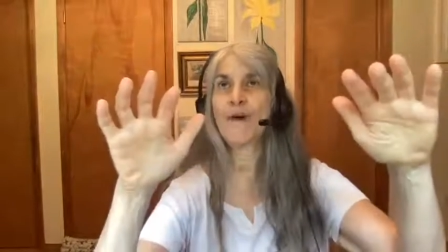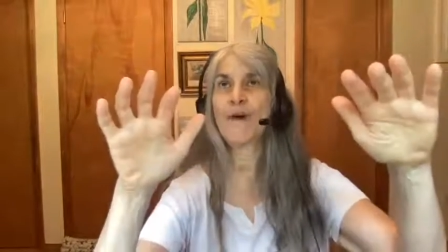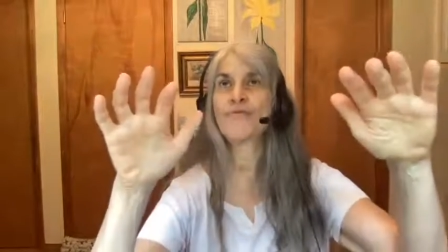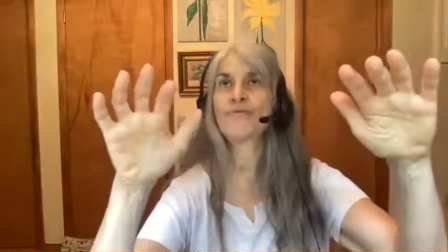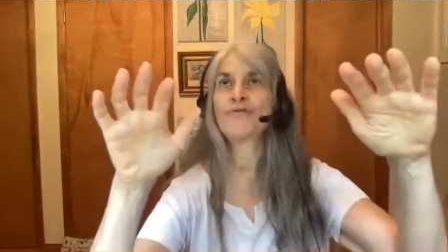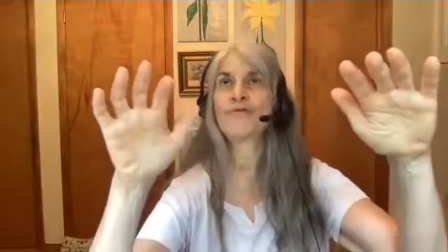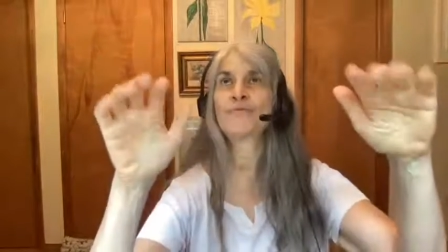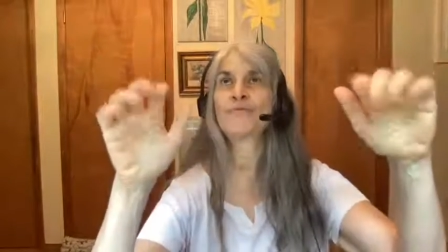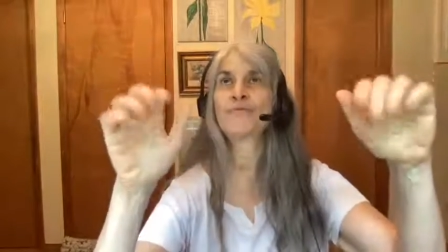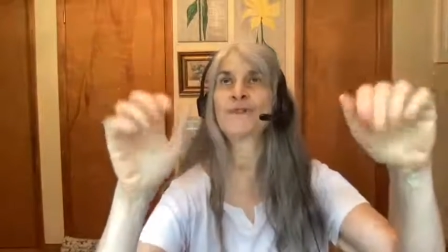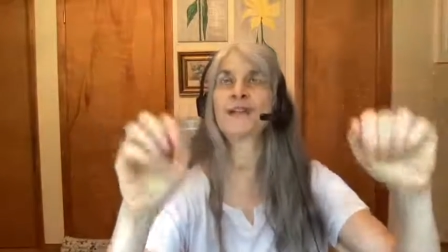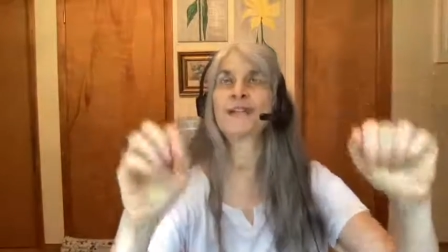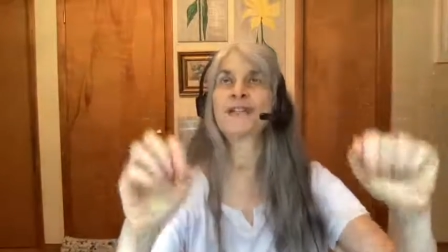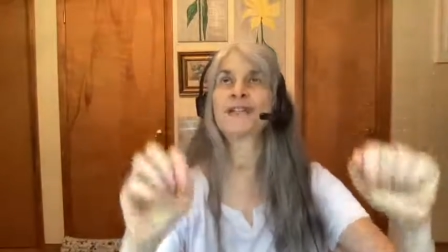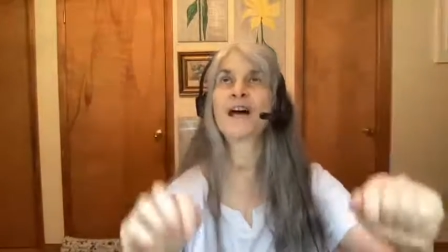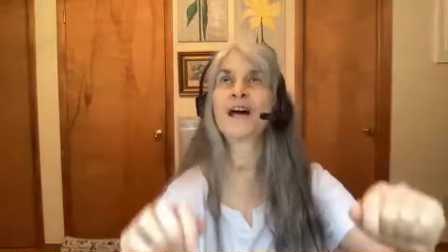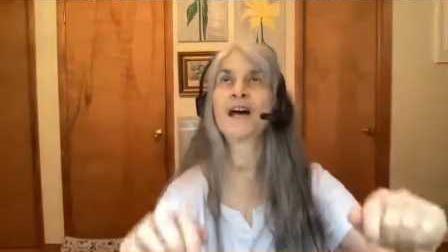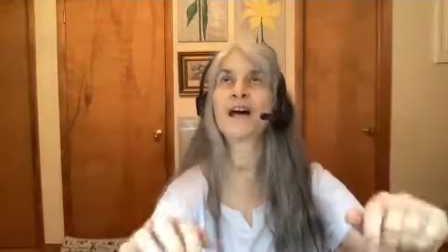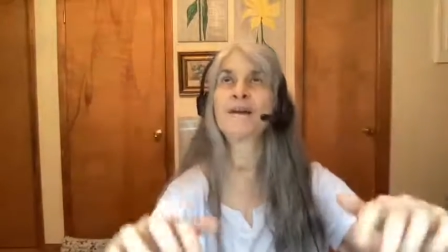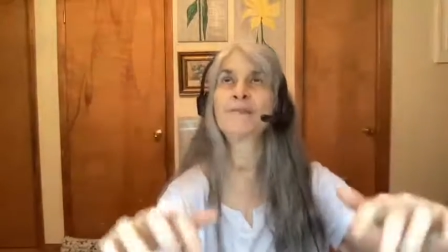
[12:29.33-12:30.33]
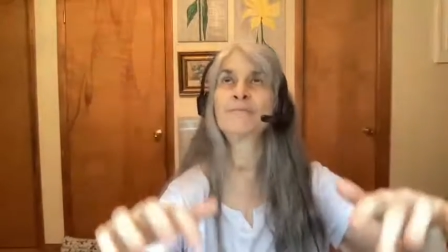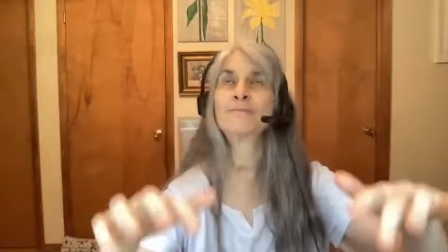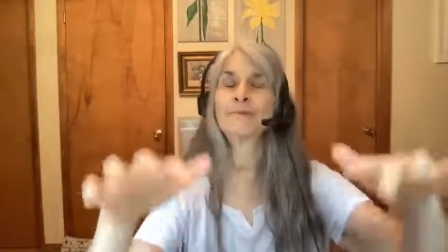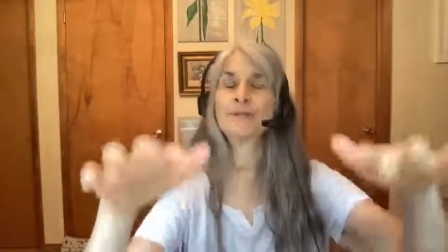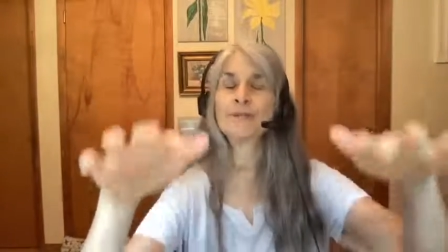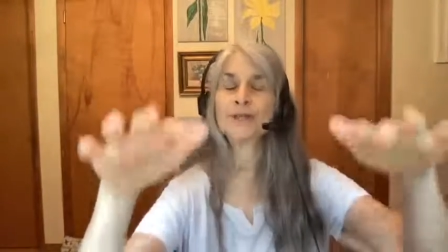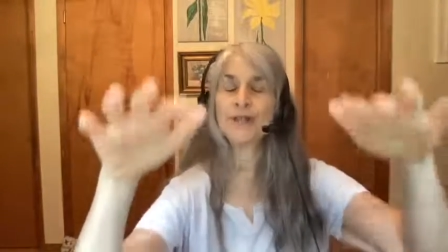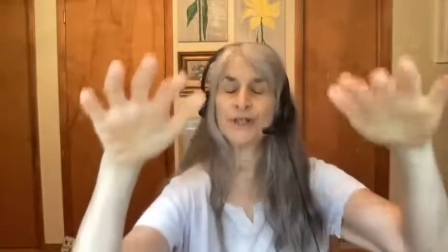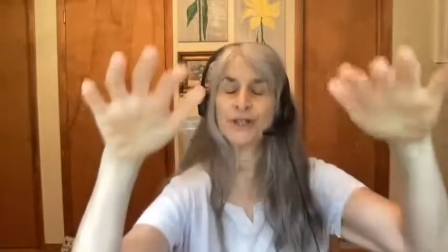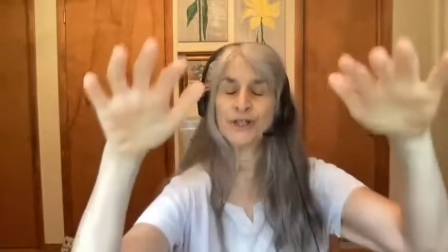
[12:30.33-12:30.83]
Three
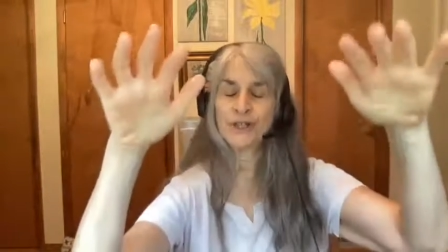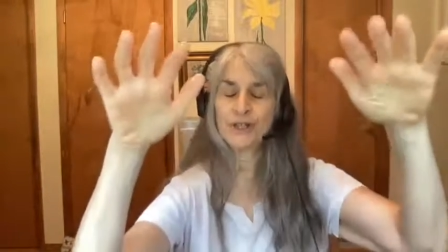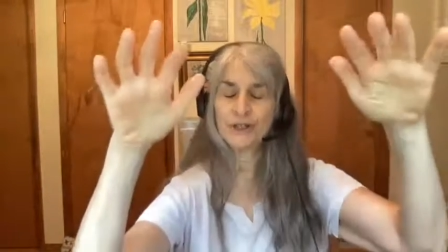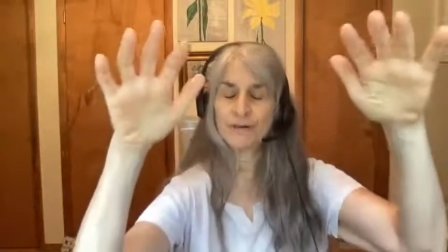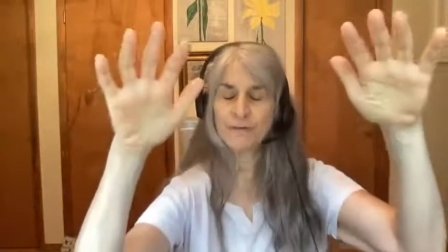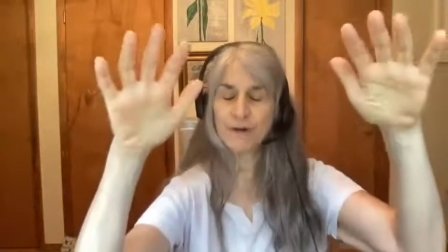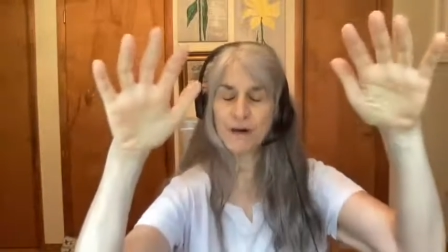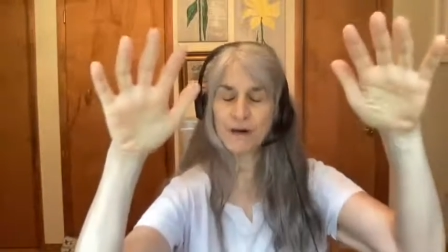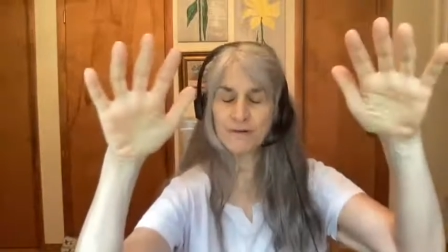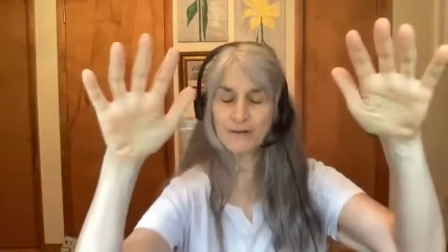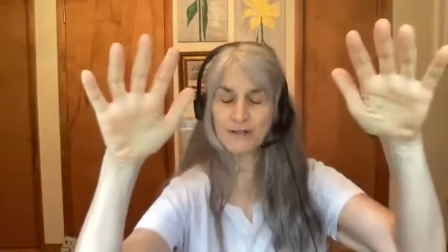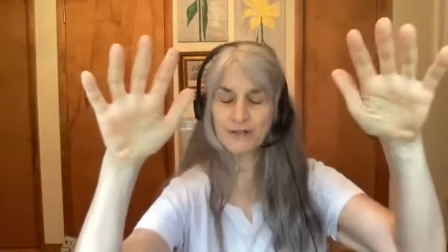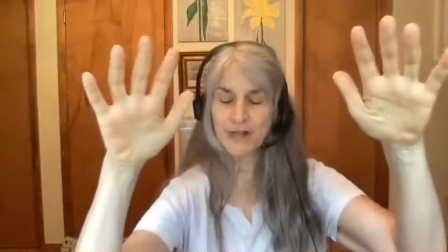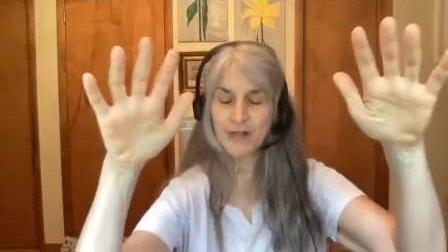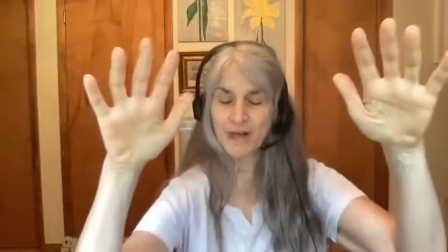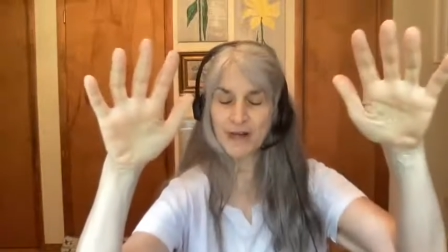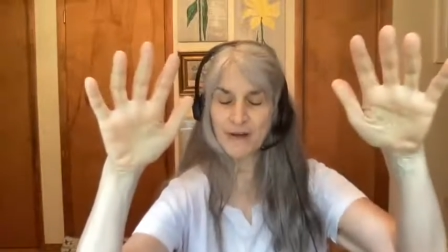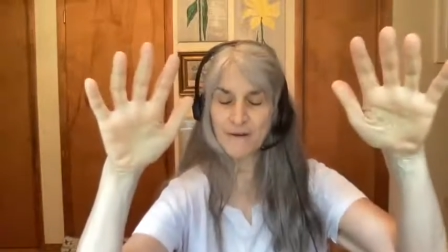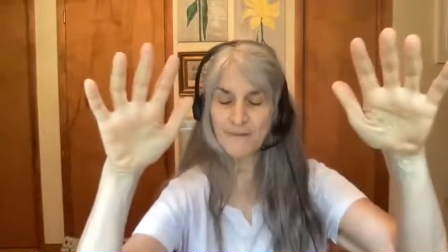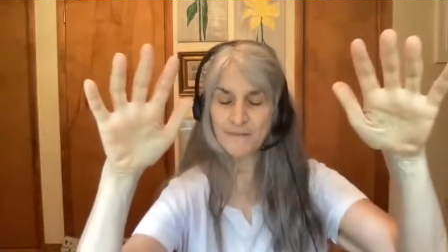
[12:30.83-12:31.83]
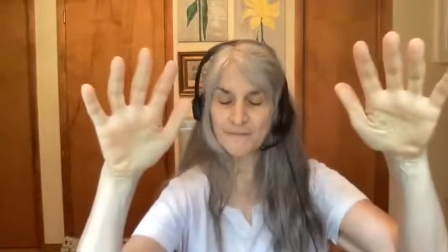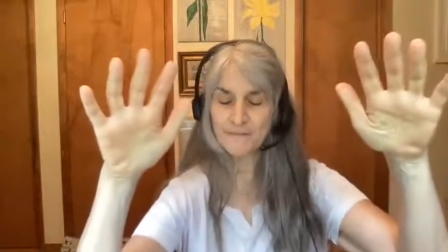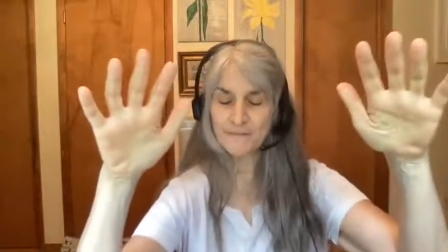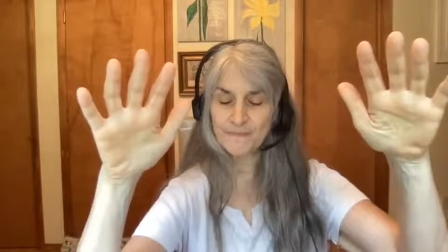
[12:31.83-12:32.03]
times she rose up